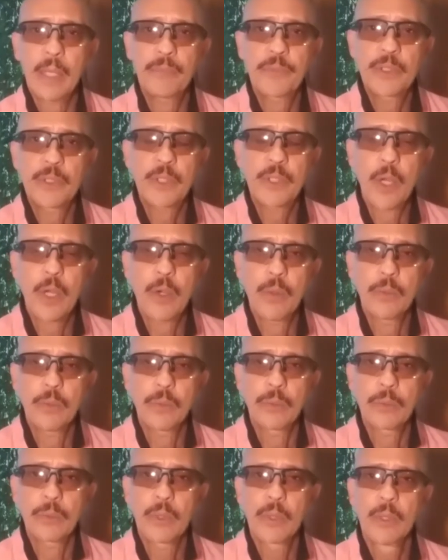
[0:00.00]

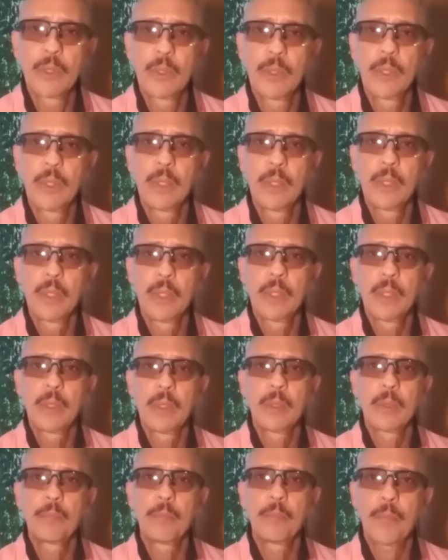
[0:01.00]
stone,
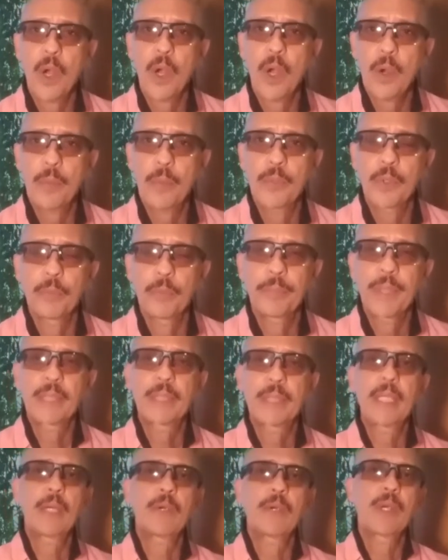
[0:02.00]
marble,
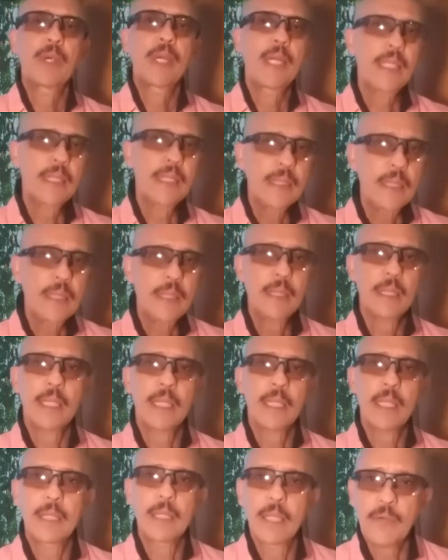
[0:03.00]
but there isn't
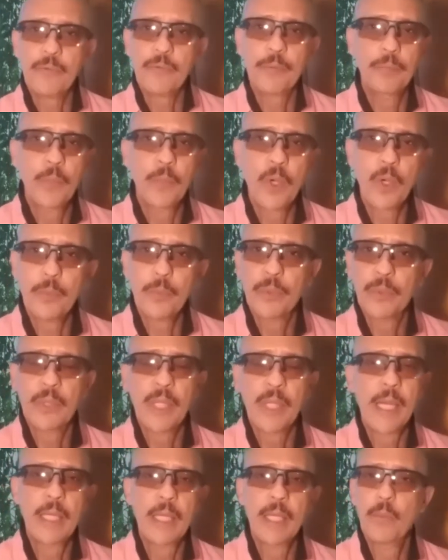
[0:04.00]
enough
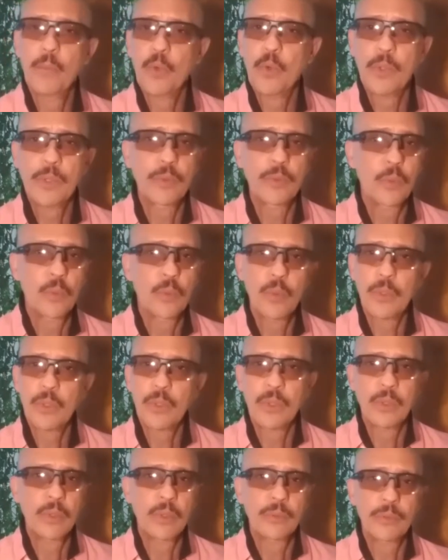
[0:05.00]
marble anymore in the
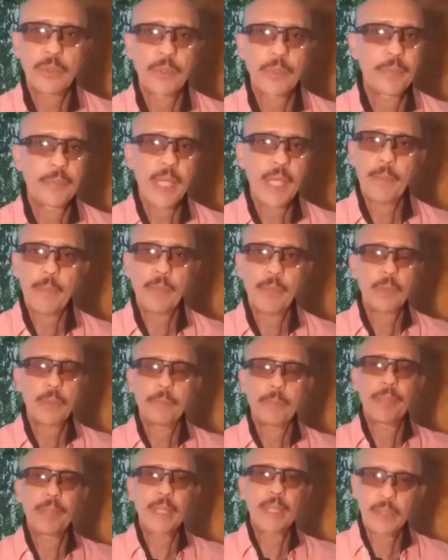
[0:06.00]
world to be able
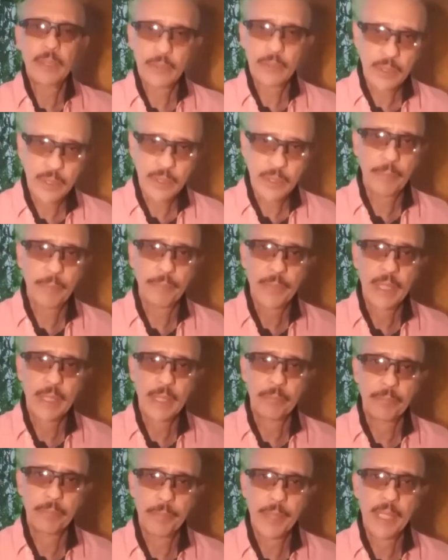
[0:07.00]
to build
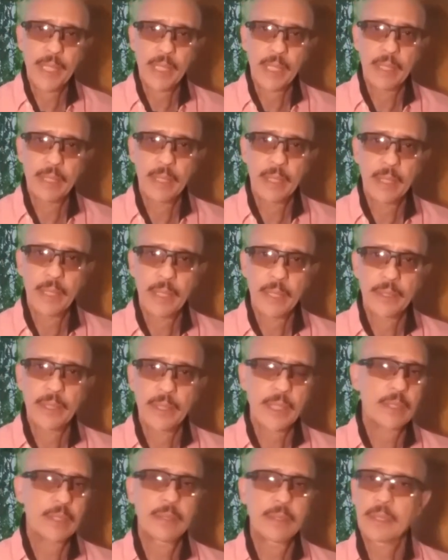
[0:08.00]
something big. It
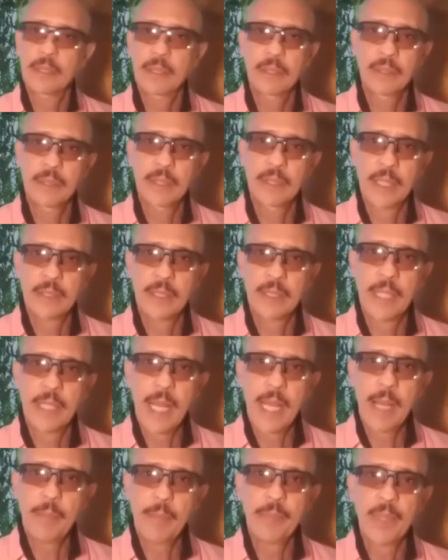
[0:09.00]
just doesn't
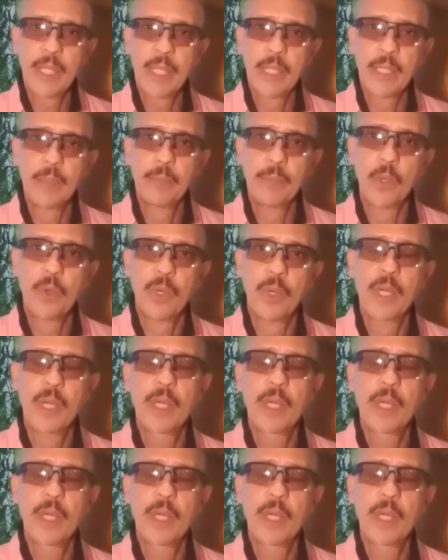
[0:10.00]
happen anymore.